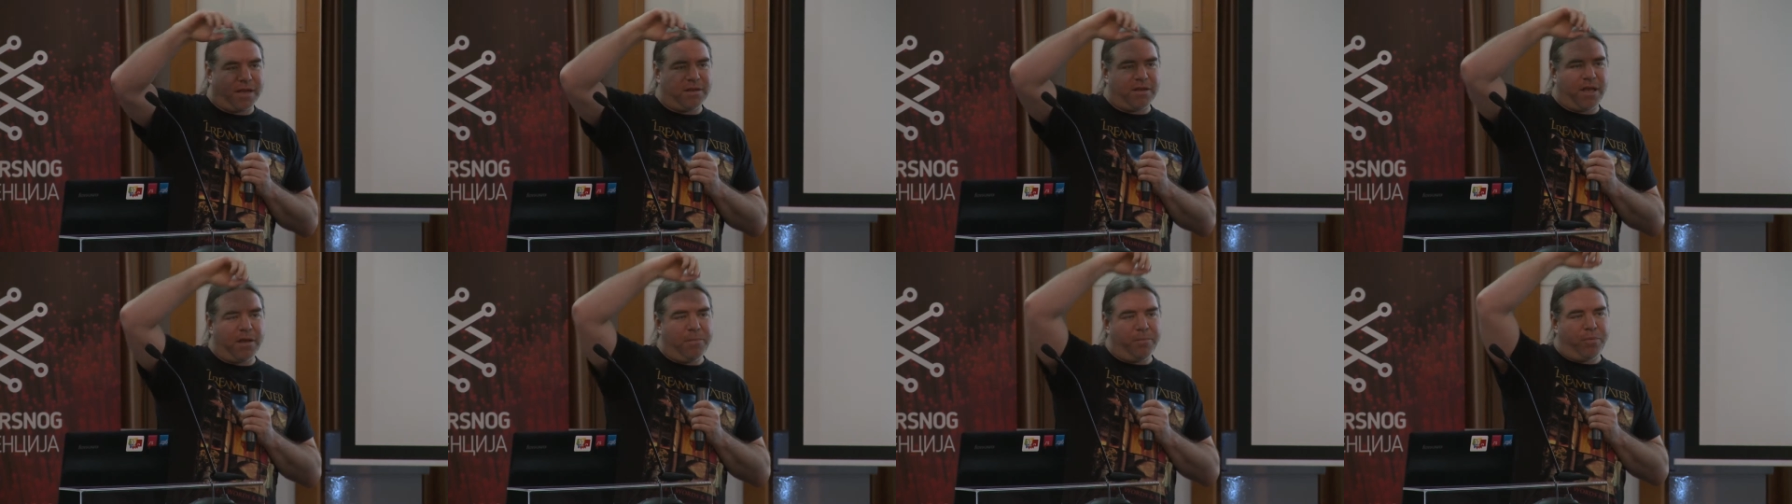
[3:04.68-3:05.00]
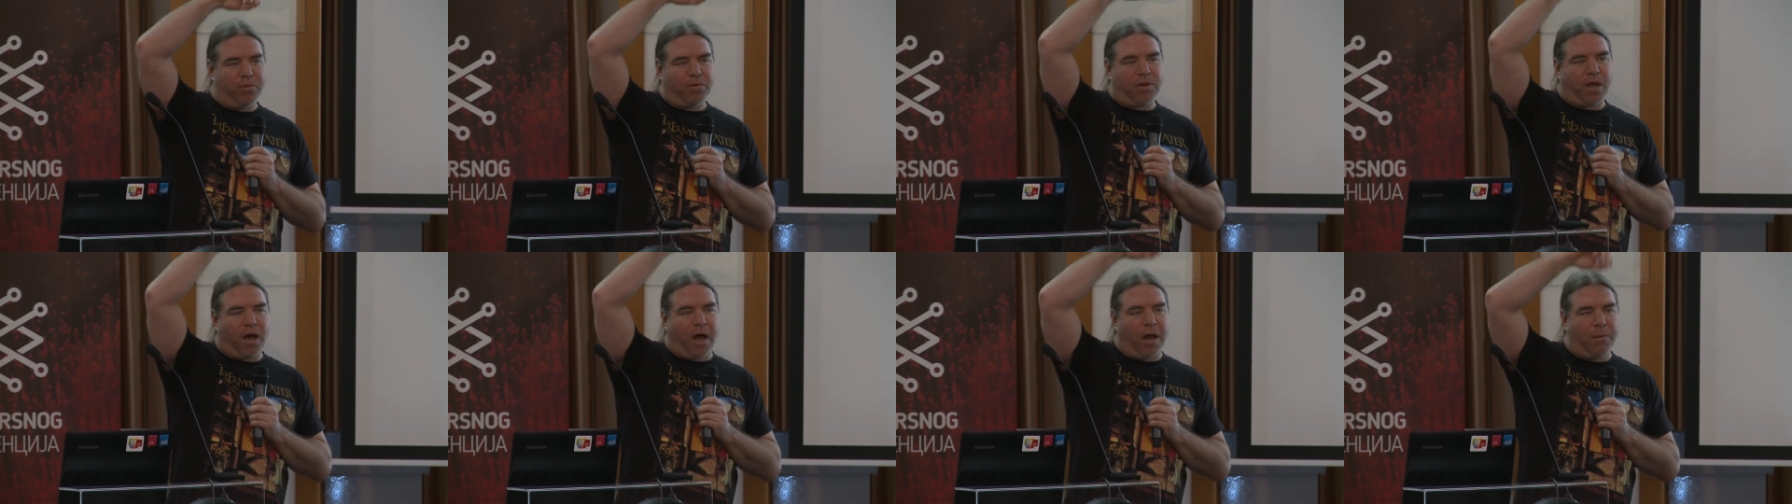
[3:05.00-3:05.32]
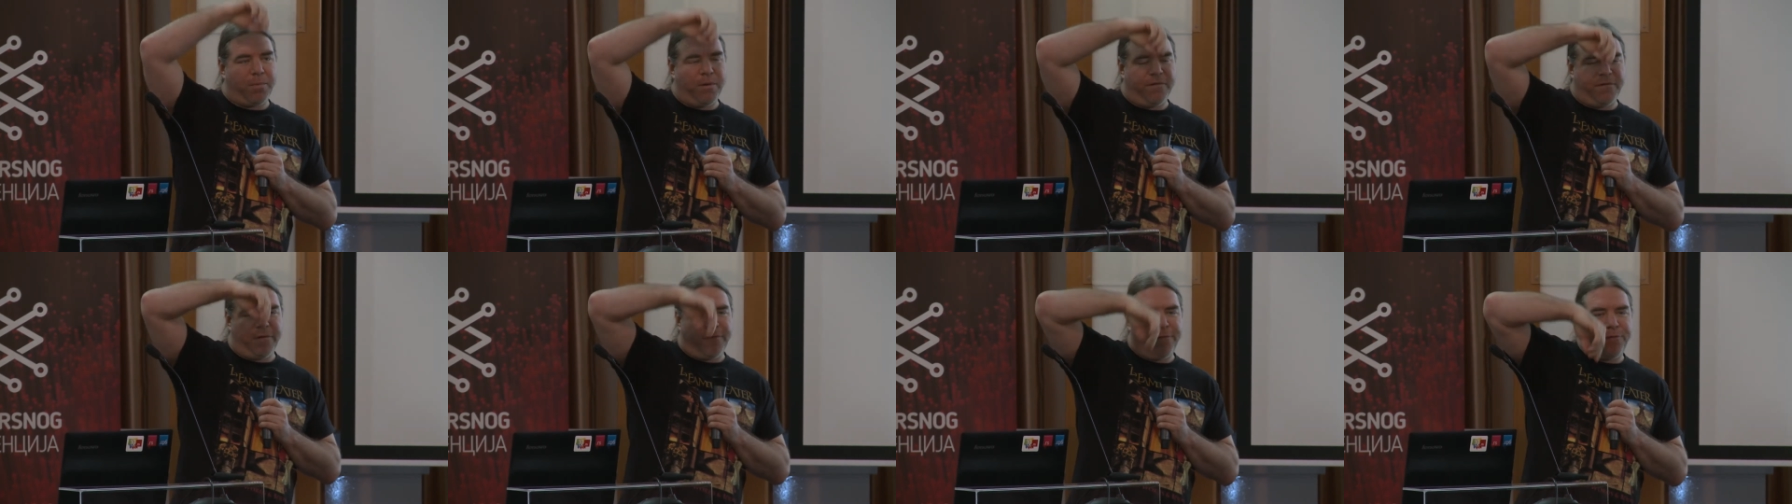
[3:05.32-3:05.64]
and they put
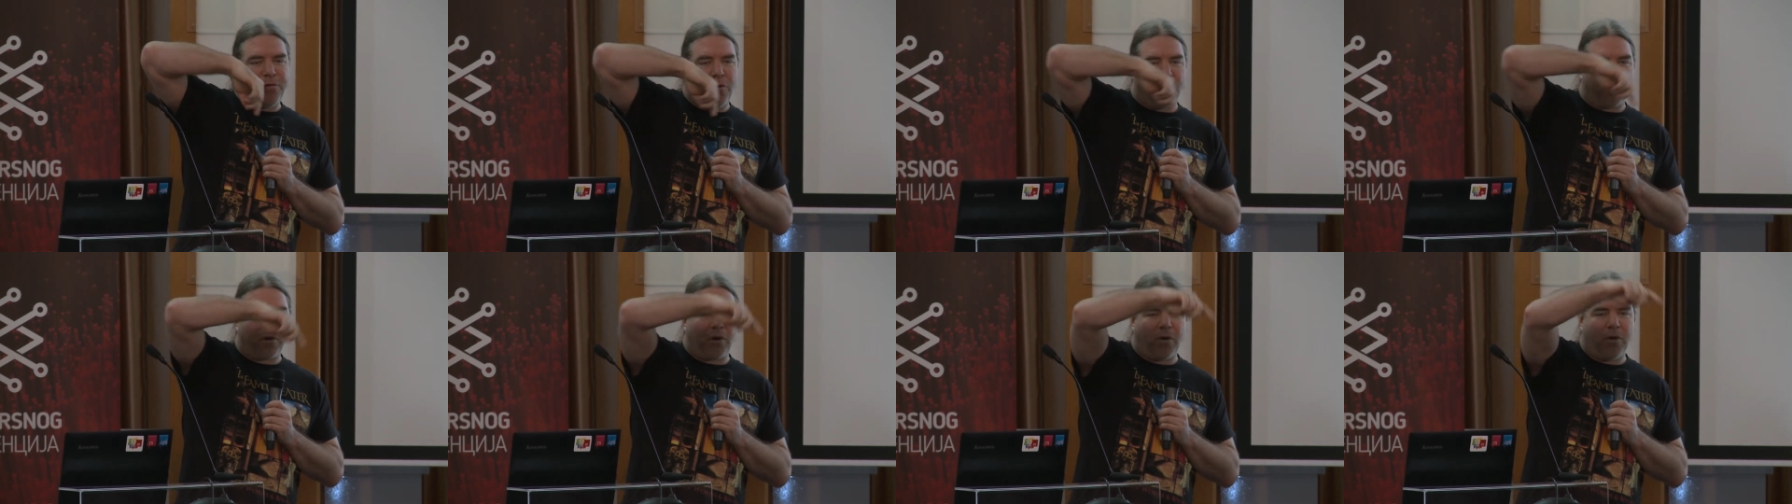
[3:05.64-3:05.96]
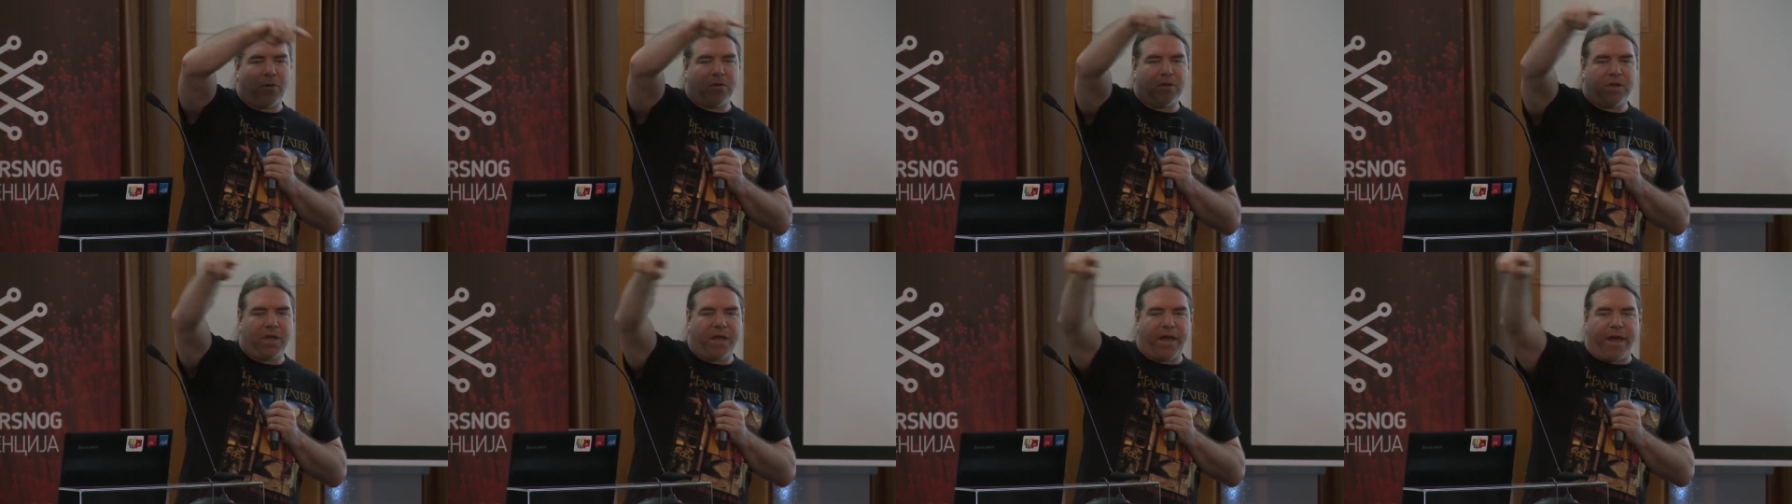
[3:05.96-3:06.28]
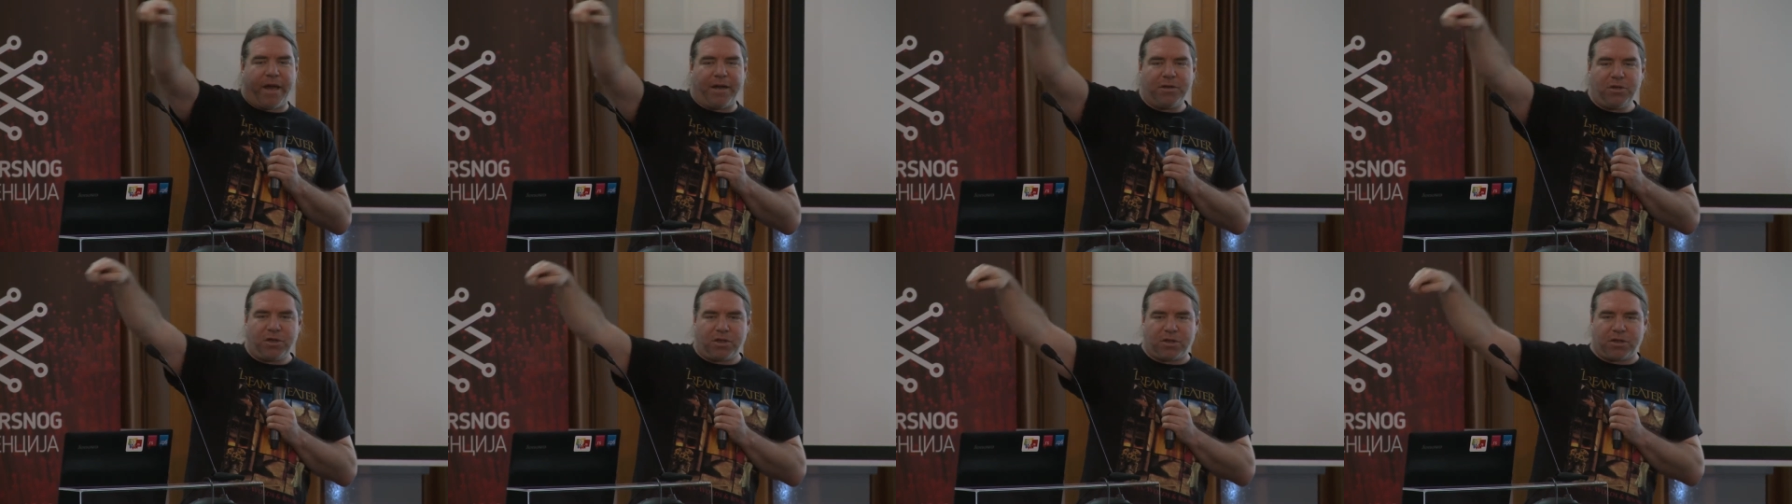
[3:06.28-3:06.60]
IPv4 on the
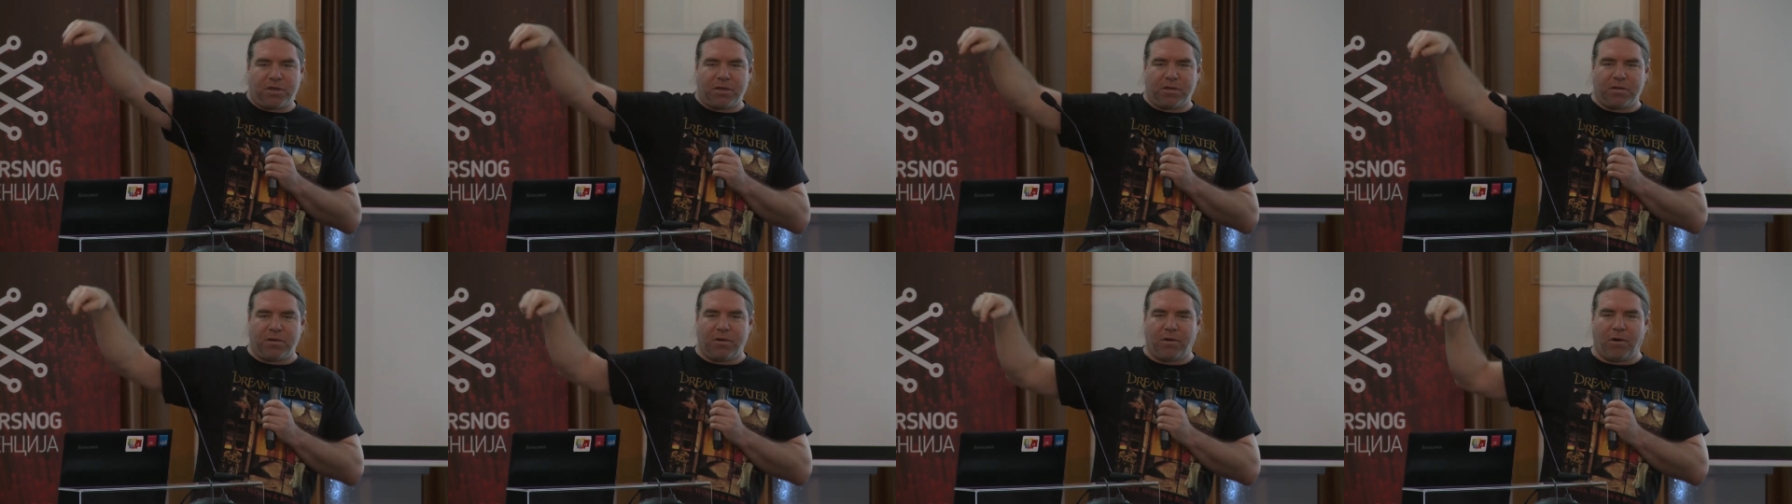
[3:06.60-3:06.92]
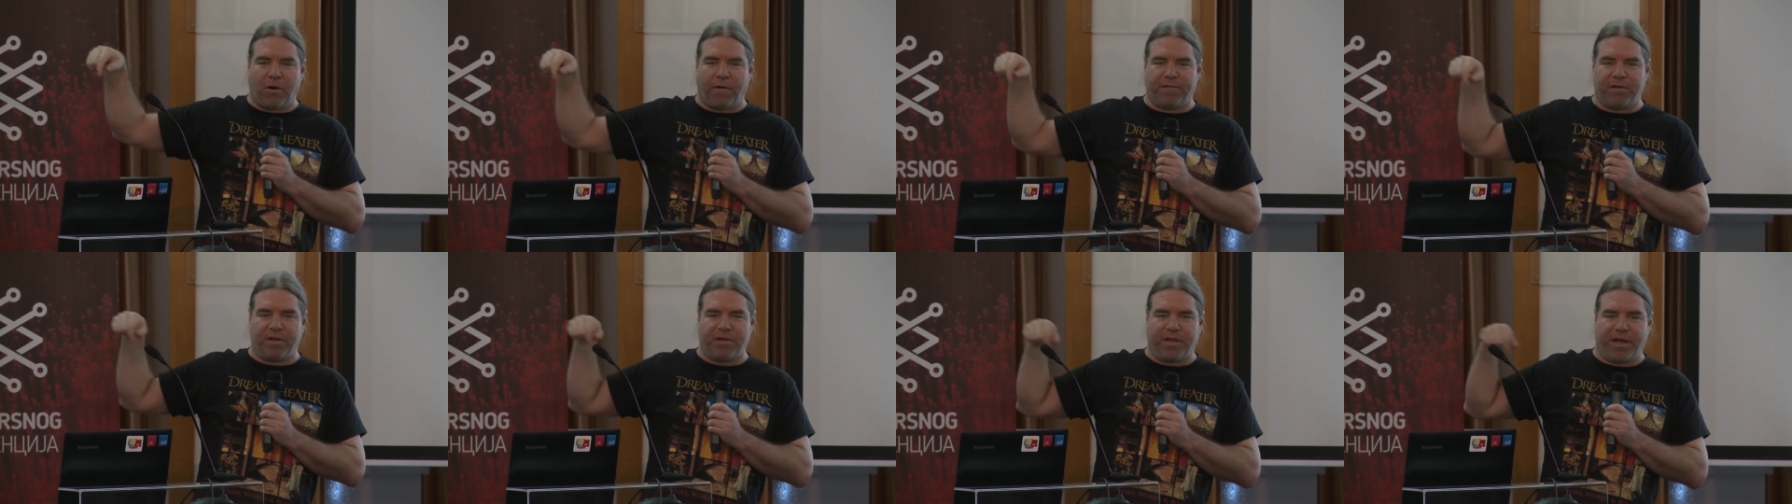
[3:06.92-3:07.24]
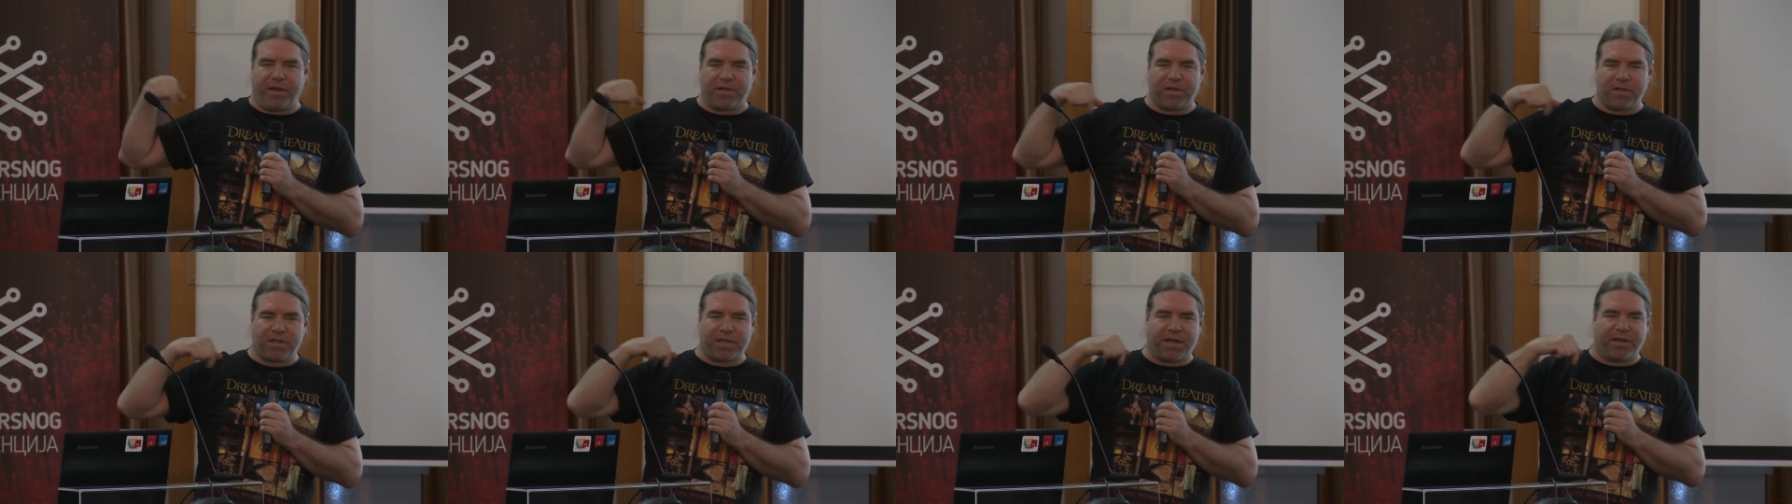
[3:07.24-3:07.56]
edge of the
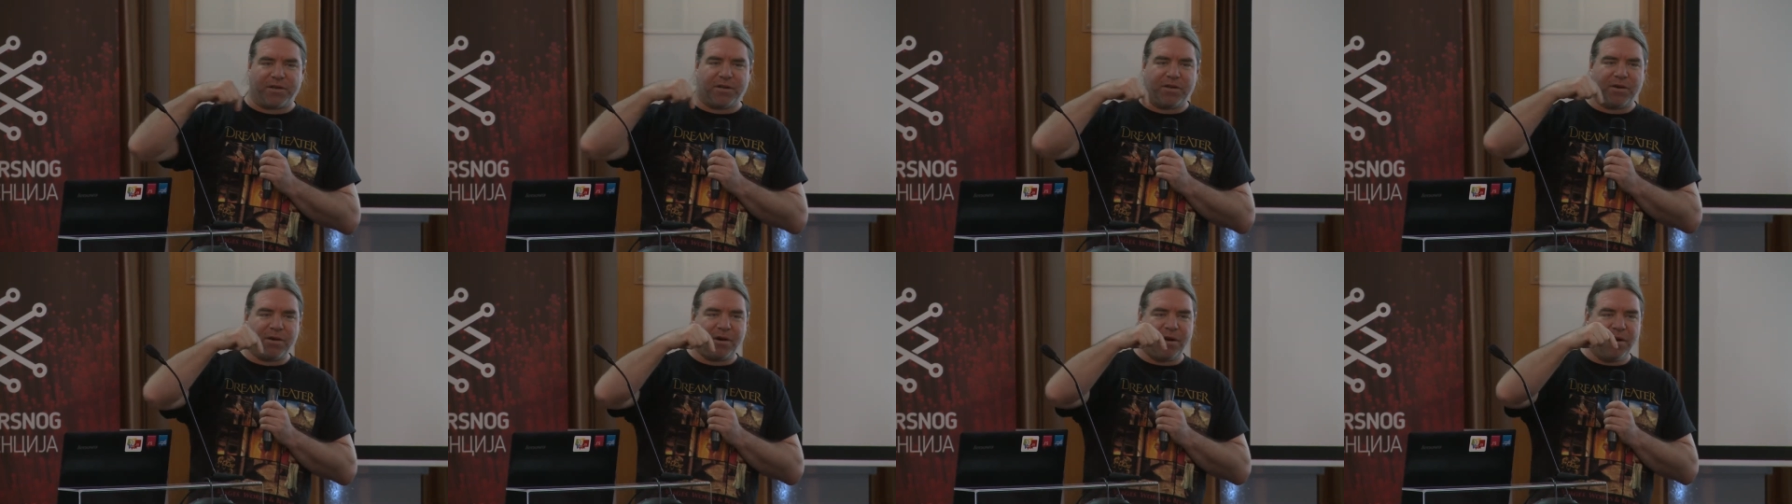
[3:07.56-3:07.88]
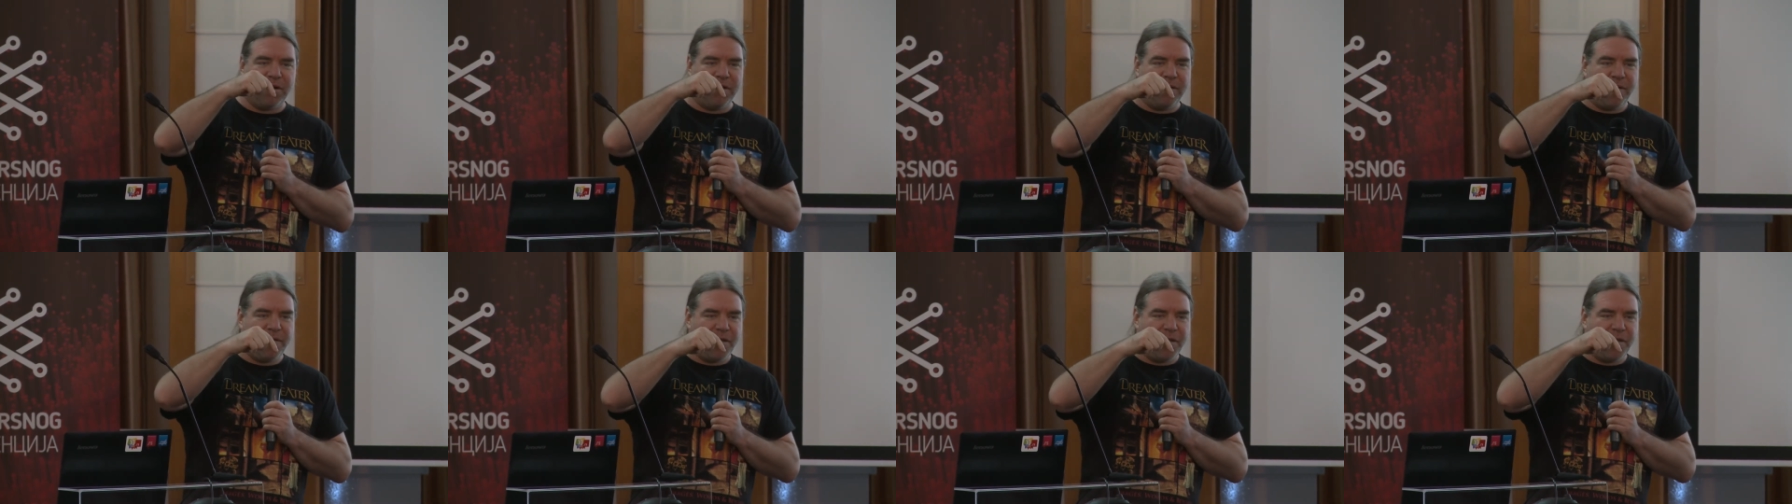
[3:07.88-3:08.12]
data center.